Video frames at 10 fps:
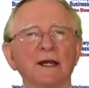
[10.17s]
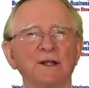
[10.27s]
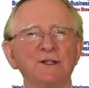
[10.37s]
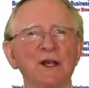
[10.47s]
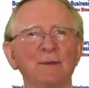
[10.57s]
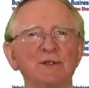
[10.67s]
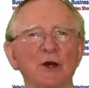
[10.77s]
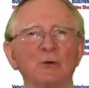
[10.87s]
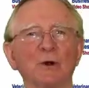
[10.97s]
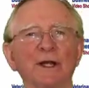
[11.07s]
In this
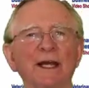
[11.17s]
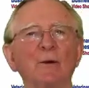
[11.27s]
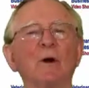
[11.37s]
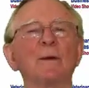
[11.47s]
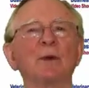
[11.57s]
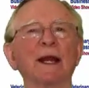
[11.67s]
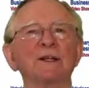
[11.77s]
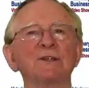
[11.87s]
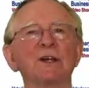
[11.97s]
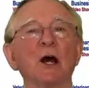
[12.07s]
episode we'll hear why
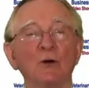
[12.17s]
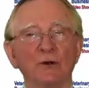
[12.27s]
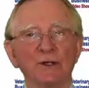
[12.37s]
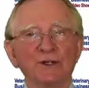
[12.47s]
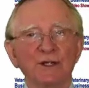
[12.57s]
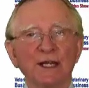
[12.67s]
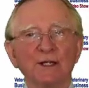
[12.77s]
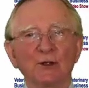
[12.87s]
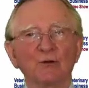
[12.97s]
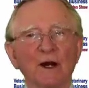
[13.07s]
practice owners
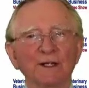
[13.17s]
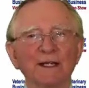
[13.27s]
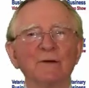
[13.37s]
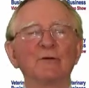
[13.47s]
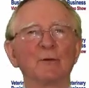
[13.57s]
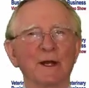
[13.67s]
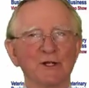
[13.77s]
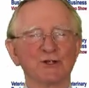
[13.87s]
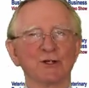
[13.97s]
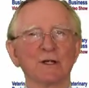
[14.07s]
need the right
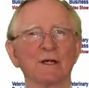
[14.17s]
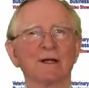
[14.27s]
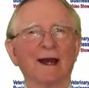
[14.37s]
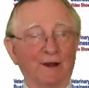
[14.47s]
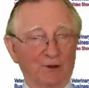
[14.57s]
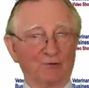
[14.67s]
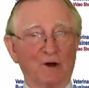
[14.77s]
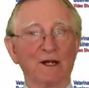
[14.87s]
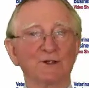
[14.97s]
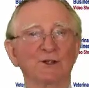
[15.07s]
information at the
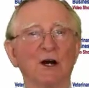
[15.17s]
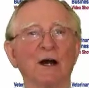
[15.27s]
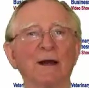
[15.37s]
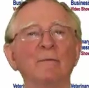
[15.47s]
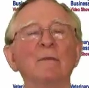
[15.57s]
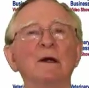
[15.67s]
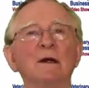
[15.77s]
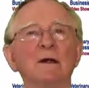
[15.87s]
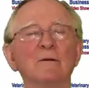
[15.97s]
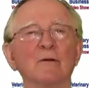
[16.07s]
right time
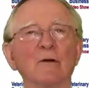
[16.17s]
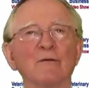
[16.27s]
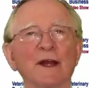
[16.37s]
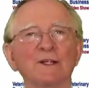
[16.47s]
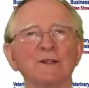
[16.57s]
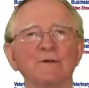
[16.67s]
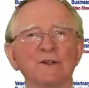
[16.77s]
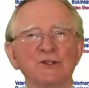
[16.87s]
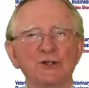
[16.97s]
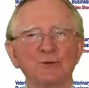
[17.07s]
for effective
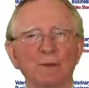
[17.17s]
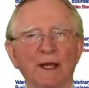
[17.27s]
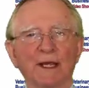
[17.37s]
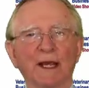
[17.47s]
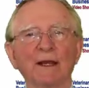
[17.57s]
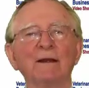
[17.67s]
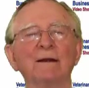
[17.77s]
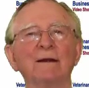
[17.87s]
decision making,